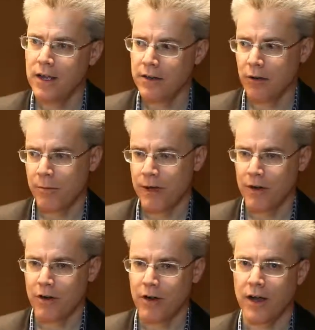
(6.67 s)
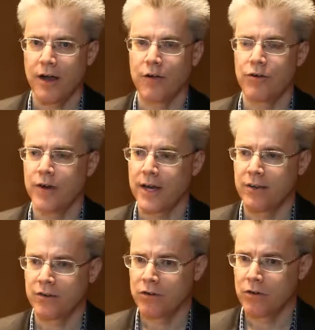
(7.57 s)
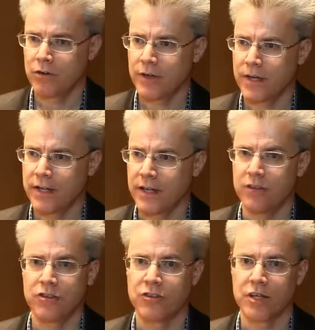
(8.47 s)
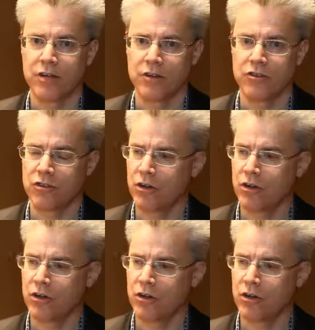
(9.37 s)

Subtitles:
no matter how great a story it is, there's